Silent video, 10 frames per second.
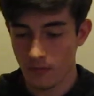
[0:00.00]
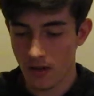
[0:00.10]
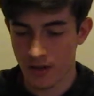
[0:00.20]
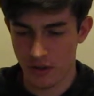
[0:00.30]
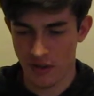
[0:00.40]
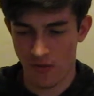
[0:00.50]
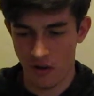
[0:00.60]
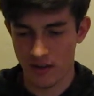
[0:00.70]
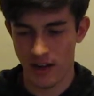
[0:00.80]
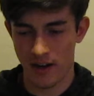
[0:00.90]
So as
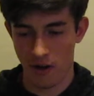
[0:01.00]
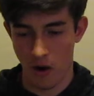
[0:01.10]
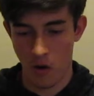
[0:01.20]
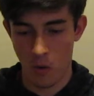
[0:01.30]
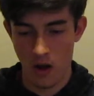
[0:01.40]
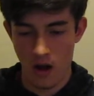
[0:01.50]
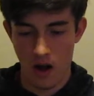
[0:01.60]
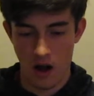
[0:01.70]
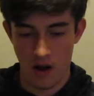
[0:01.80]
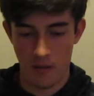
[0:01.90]
far as I know,
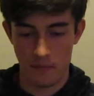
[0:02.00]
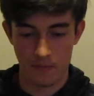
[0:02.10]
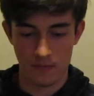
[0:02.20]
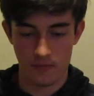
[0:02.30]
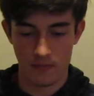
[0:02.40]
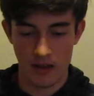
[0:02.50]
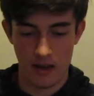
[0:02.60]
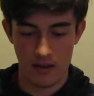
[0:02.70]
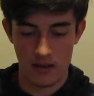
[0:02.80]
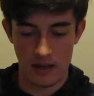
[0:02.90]

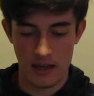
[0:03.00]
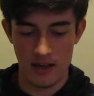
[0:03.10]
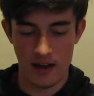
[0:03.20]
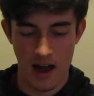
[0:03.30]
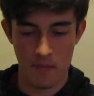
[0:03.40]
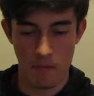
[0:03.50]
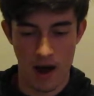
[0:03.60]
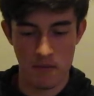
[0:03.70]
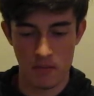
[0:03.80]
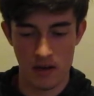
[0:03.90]
he and I
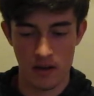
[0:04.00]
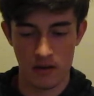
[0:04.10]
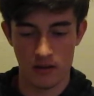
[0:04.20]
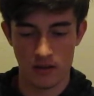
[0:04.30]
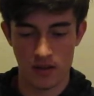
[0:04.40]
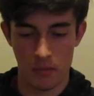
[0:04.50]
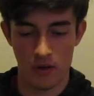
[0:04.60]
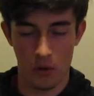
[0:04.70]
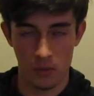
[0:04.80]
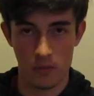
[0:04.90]
might be some of the
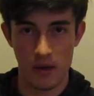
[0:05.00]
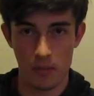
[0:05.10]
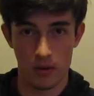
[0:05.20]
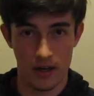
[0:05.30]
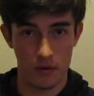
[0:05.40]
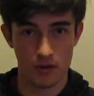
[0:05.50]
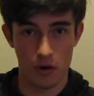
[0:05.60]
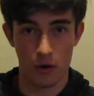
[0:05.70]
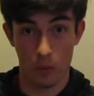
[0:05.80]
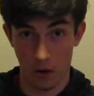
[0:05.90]
only people in
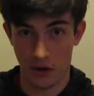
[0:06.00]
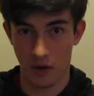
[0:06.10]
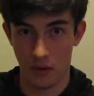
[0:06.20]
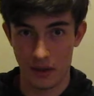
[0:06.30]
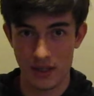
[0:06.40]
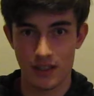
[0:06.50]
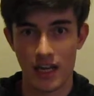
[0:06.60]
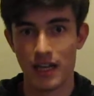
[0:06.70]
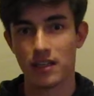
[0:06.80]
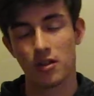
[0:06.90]
Arizona working with these
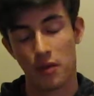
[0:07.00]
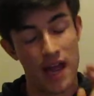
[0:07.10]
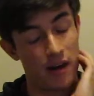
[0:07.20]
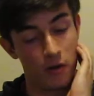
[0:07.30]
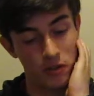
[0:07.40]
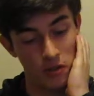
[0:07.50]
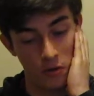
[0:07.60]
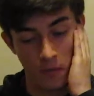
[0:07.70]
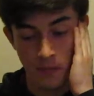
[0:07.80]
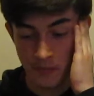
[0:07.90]
snakes. So that
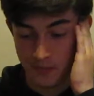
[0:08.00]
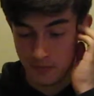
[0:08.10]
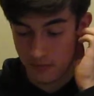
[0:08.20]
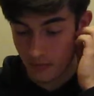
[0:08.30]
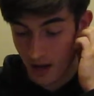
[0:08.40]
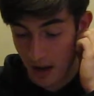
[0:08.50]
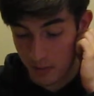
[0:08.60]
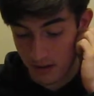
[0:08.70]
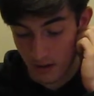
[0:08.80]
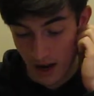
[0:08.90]
also,
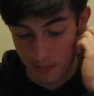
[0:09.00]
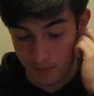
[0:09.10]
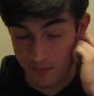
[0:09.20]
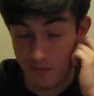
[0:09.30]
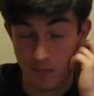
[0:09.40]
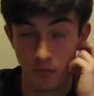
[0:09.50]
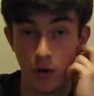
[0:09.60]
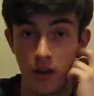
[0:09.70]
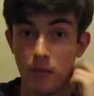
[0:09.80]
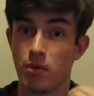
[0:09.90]
I'm
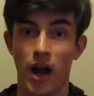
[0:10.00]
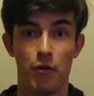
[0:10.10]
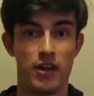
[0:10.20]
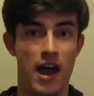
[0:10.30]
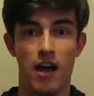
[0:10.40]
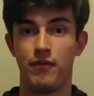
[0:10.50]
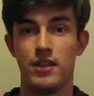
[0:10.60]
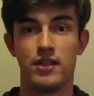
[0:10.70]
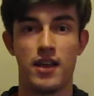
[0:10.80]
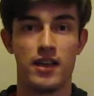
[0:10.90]
really proud to have
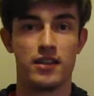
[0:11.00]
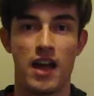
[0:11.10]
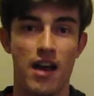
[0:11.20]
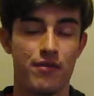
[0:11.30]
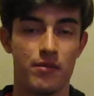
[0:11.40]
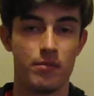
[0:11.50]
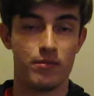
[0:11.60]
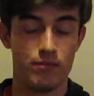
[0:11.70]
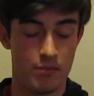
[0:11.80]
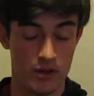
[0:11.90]
these snakes and have them
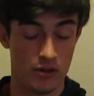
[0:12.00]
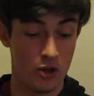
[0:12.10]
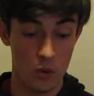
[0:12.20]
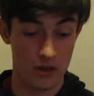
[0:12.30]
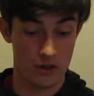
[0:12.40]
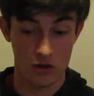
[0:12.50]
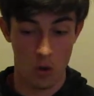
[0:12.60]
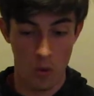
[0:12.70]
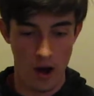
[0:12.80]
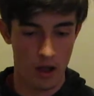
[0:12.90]
be doing so
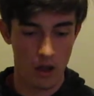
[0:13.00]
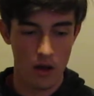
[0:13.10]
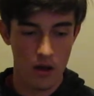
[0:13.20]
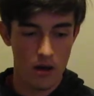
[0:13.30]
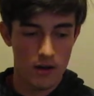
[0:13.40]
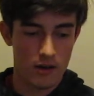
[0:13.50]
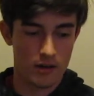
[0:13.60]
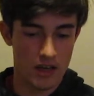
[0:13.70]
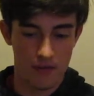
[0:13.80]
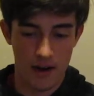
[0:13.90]
well.
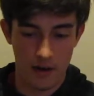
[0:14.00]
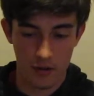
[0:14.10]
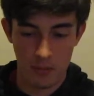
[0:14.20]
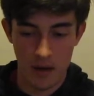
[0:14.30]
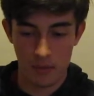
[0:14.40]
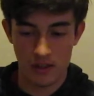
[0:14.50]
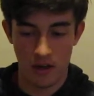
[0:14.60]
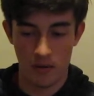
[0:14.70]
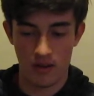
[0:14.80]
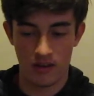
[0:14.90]
Because I've had other people
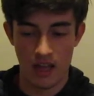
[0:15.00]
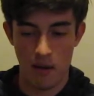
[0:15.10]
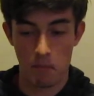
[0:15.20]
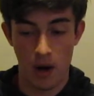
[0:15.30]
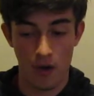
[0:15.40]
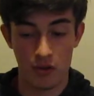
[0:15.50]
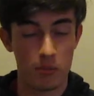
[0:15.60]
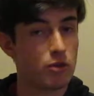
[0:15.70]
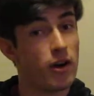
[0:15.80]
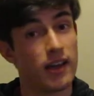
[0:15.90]
tell me that they bought them
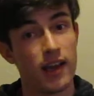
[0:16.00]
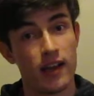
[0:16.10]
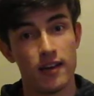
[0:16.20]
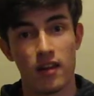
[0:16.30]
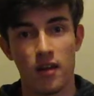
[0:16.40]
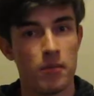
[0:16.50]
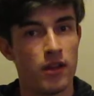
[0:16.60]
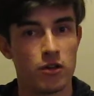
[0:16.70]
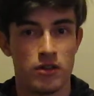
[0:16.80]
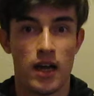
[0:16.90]
and tried to get into them, and
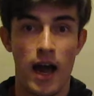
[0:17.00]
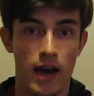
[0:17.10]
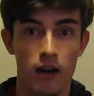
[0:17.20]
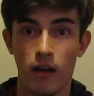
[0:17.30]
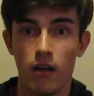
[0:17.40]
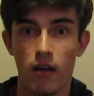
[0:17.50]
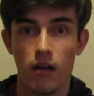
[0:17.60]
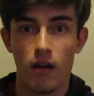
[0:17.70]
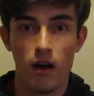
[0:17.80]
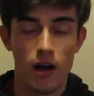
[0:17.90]
theirs died
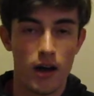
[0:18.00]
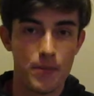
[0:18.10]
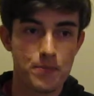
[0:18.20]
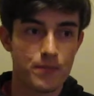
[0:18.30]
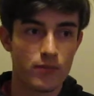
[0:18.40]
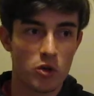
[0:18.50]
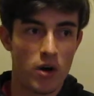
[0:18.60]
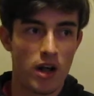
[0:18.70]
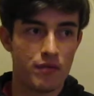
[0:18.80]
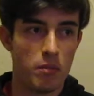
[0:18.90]

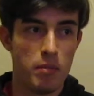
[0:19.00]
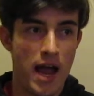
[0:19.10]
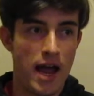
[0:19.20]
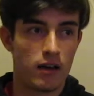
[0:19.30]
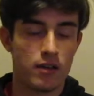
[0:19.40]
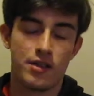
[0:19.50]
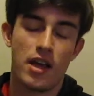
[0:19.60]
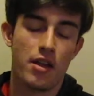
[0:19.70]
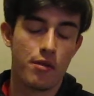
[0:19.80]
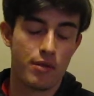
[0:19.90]
right off the bat because
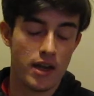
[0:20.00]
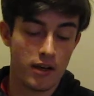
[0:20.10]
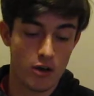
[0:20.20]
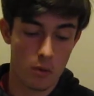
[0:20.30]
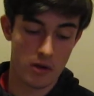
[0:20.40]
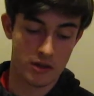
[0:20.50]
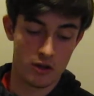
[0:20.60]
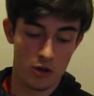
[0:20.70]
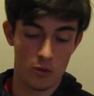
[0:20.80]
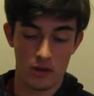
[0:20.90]
they didn't know what to
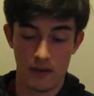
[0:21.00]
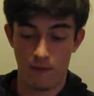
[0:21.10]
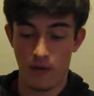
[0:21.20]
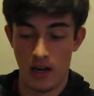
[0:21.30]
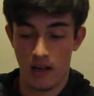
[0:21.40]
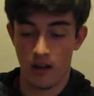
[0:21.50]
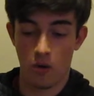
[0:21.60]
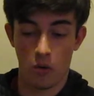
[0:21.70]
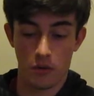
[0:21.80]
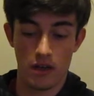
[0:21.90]
do with the feeding,
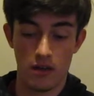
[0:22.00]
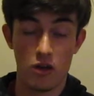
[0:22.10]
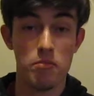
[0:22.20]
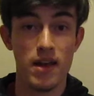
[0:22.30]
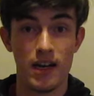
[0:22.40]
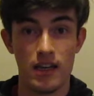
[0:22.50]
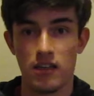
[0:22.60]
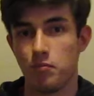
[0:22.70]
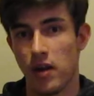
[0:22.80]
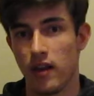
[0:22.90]
or the humidity
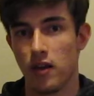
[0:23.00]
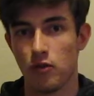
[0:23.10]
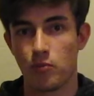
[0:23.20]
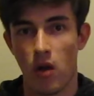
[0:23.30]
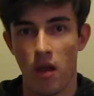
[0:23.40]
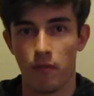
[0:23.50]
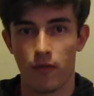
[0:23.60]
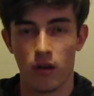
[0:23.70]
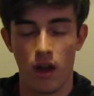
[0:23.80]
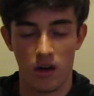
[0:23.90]
has been a huge problem
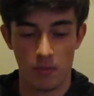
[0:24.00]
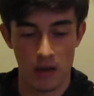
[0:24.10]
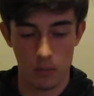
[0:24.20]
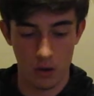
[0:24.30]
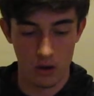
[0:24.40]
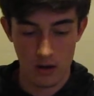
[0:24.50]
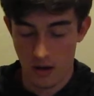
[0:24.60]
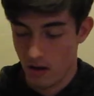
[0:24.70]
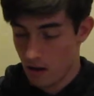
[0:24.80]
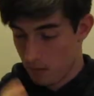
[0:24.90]
for a lot of people.
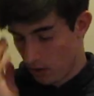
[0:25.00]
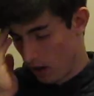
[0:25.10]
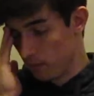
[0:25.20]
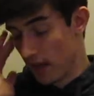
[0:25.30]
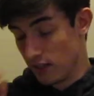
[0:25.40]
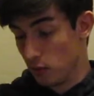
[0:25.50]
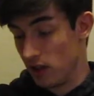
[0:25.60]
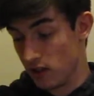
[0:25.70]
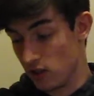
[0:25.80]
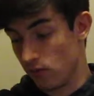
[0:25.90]
But that's what
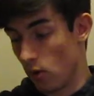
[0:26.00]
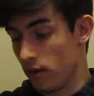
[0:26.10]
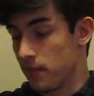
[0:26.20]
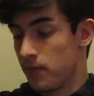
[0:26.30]
this is for.